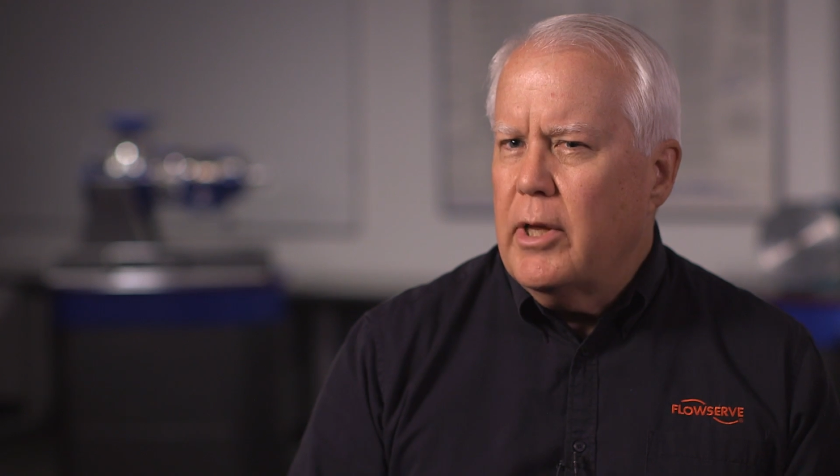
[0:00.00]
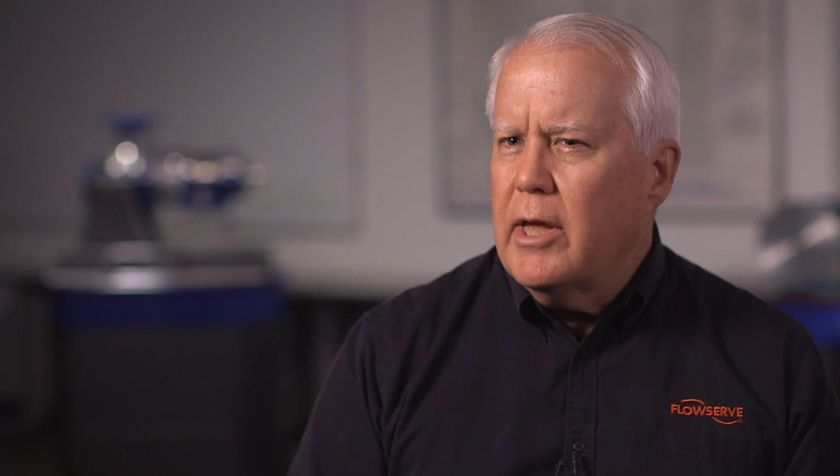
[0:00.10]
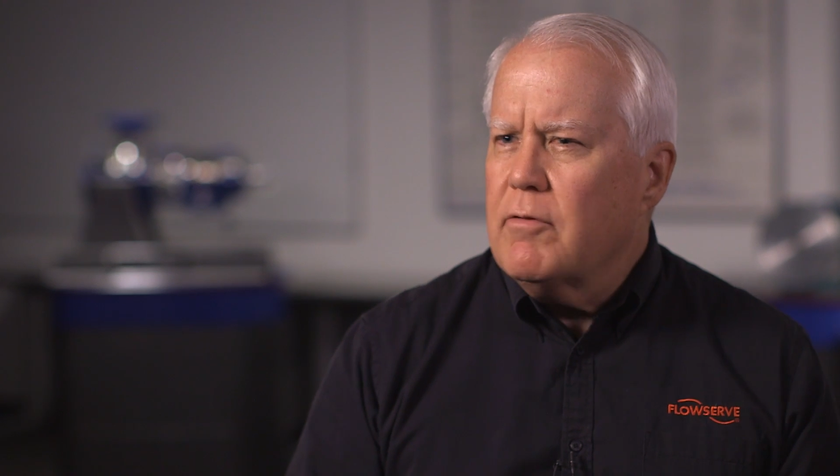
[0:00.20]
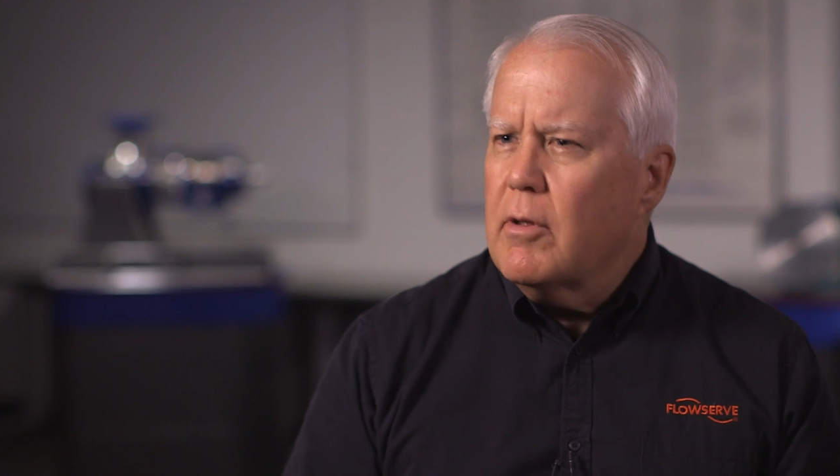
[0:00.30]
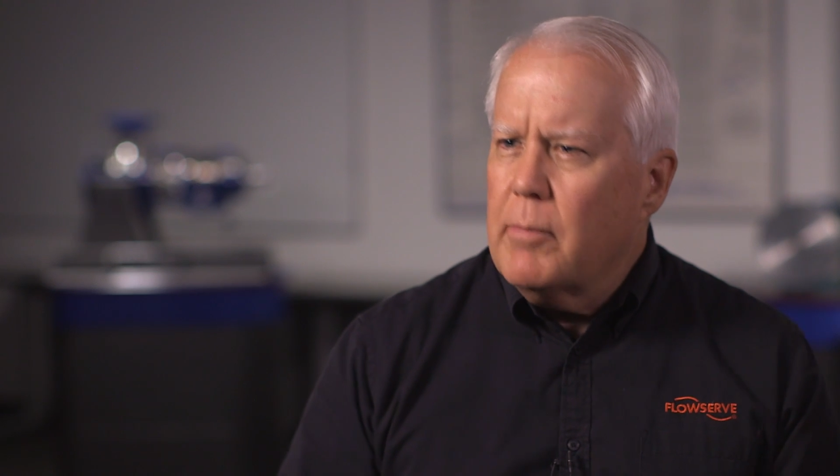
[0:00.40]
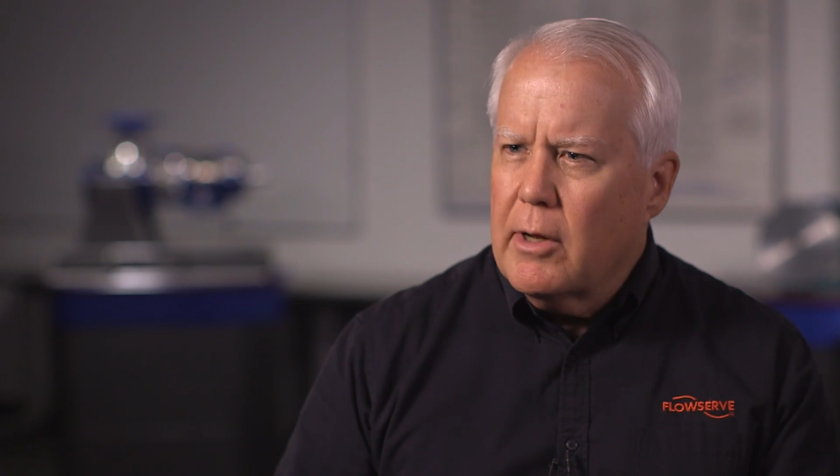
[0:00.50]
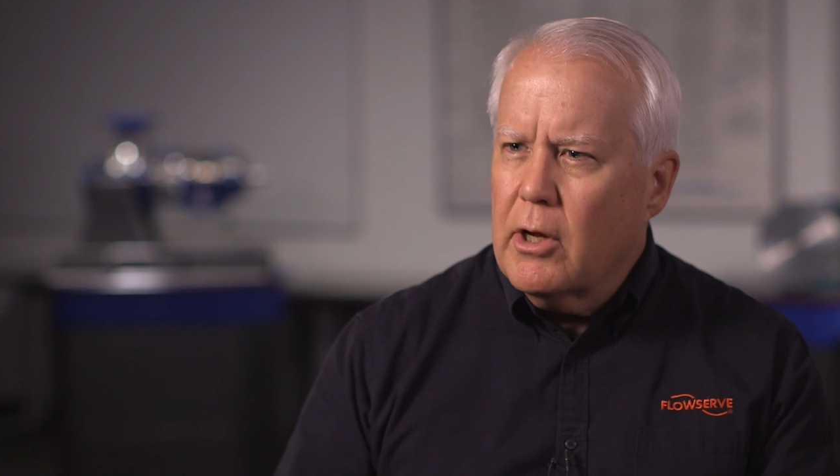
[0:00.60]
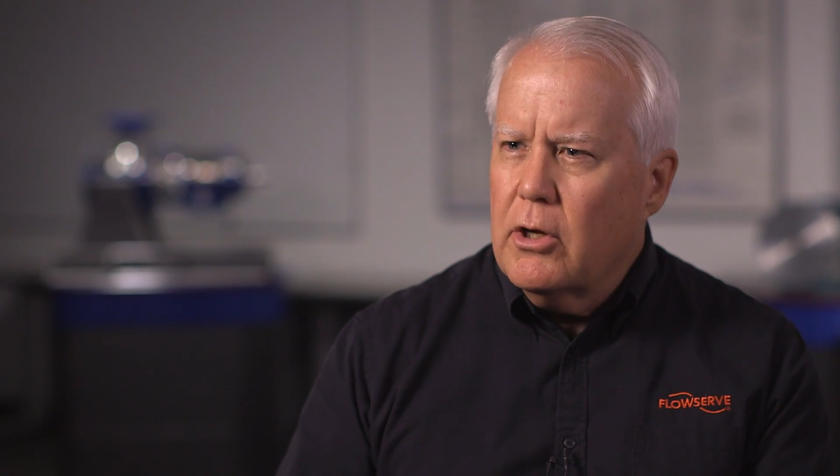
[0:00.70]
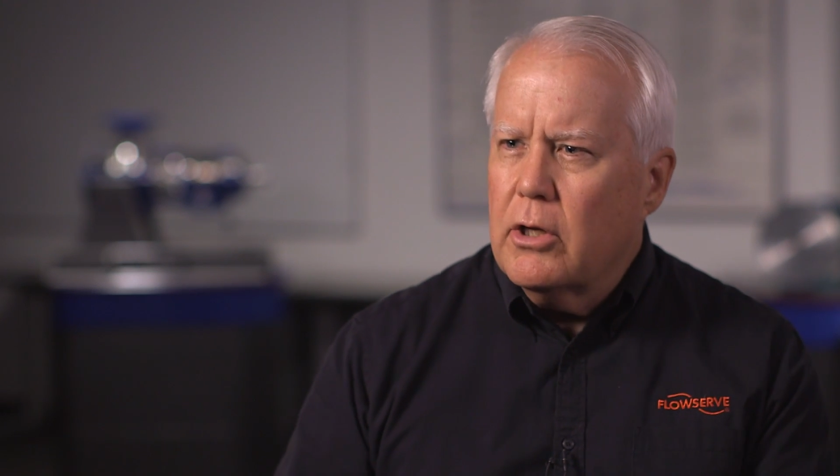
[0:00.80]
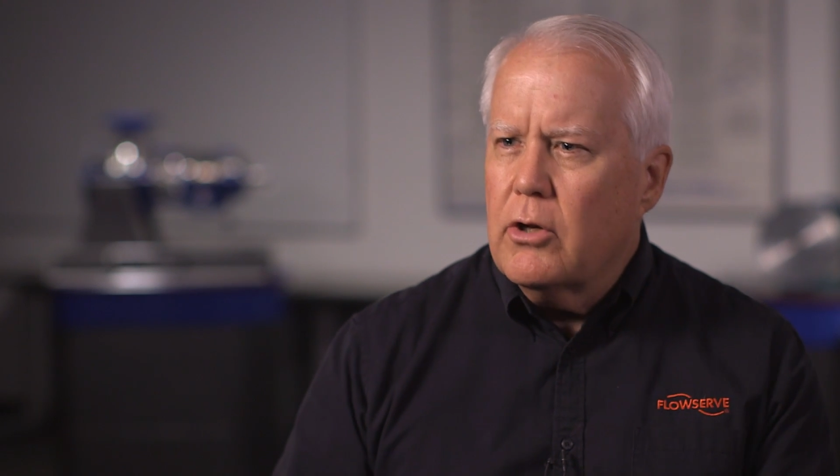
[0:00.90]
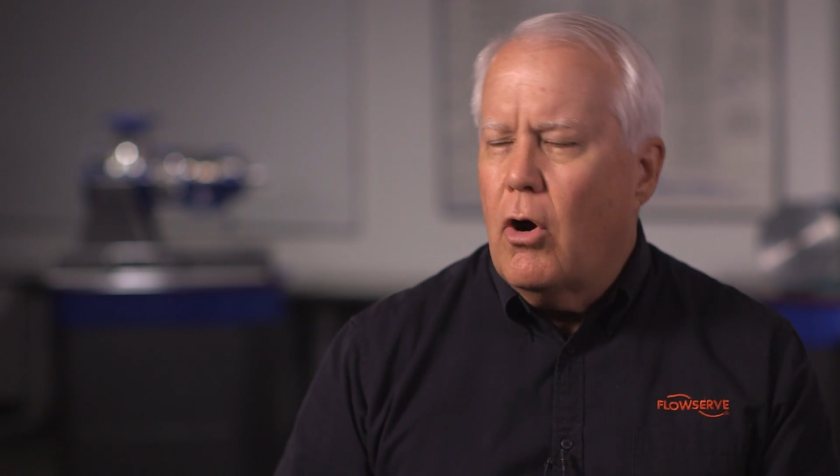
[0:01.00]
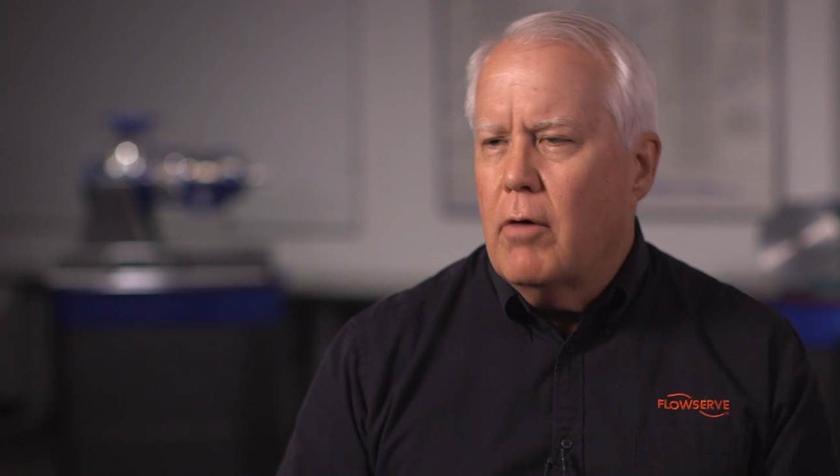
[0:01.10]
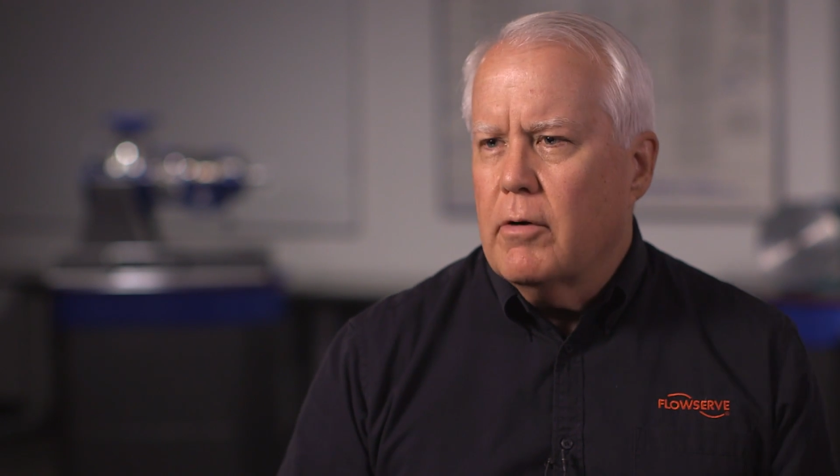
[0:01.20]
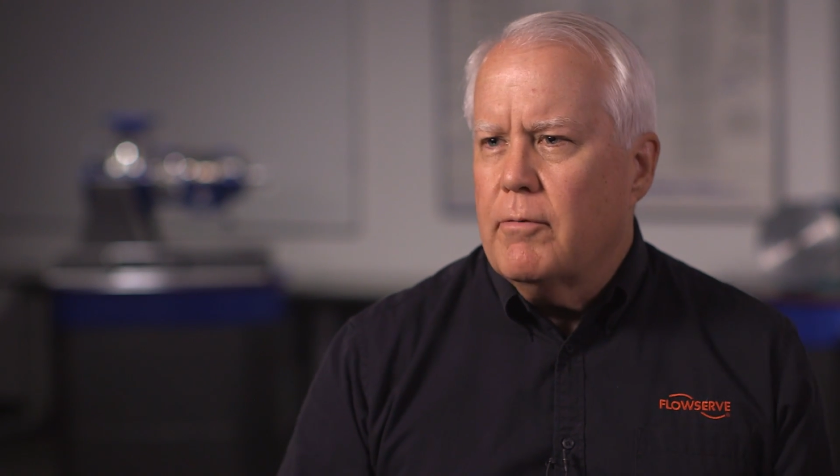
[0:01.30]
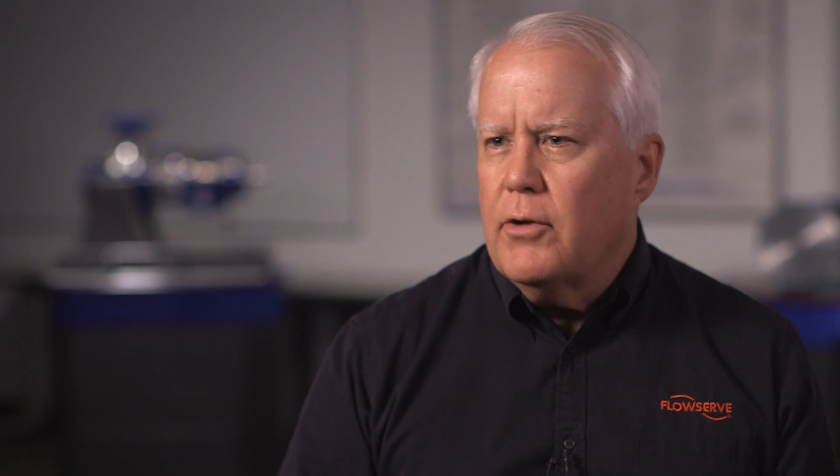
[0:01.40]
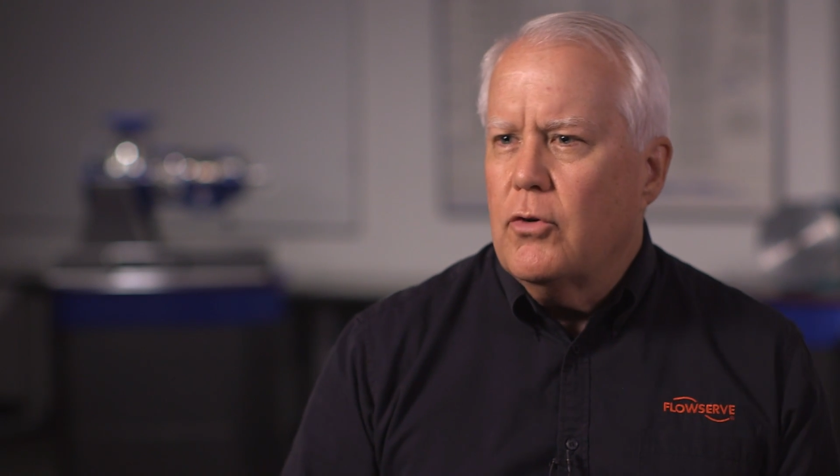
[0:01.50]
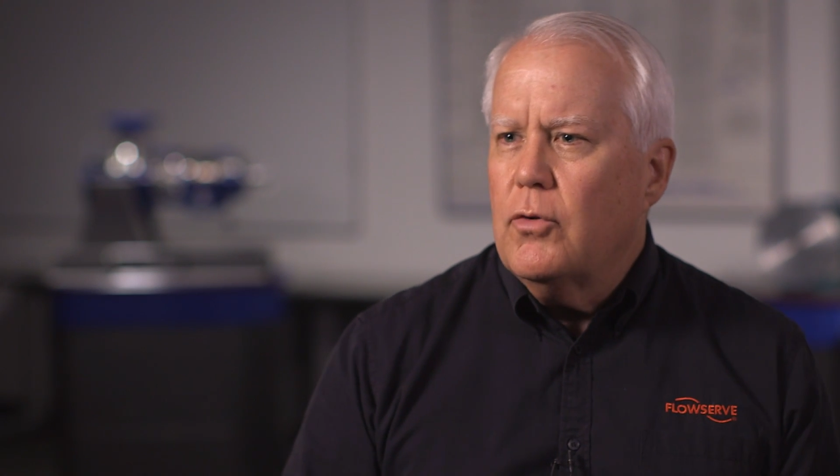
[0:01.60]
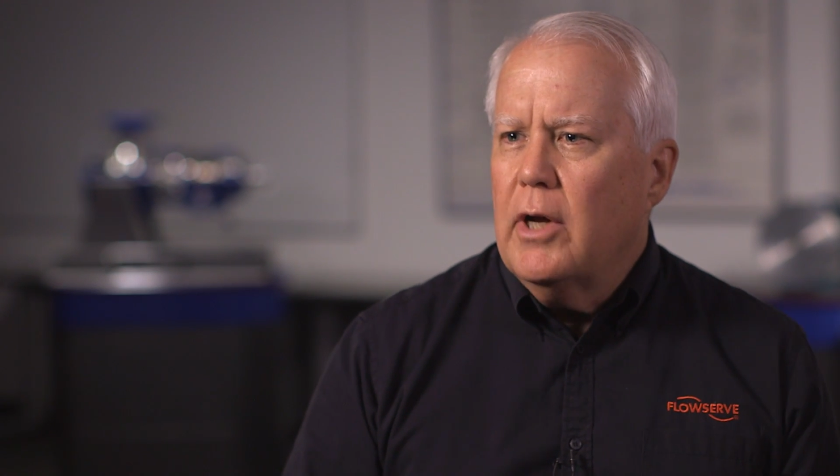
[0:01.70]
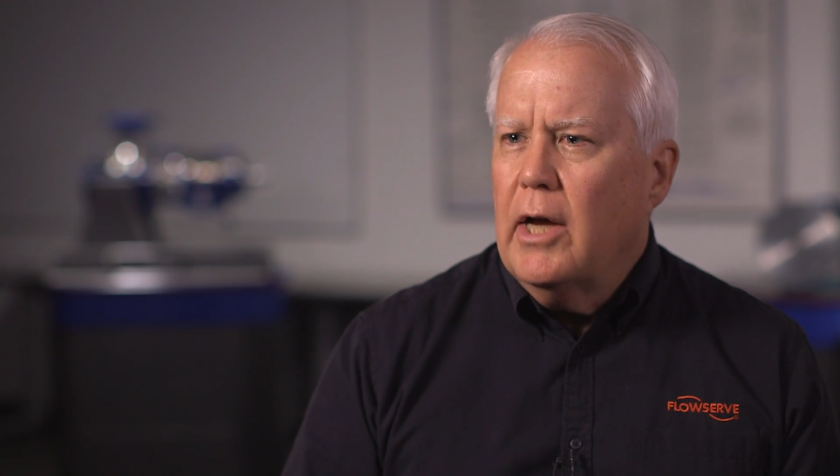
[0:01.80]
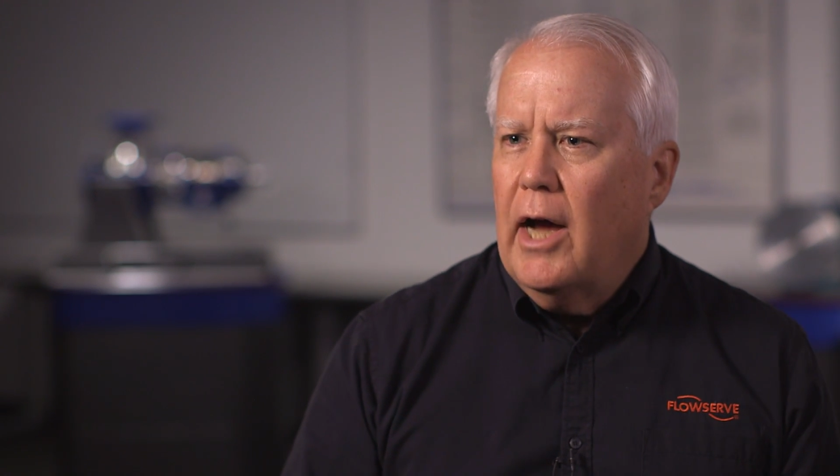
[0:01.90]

We give them a good overview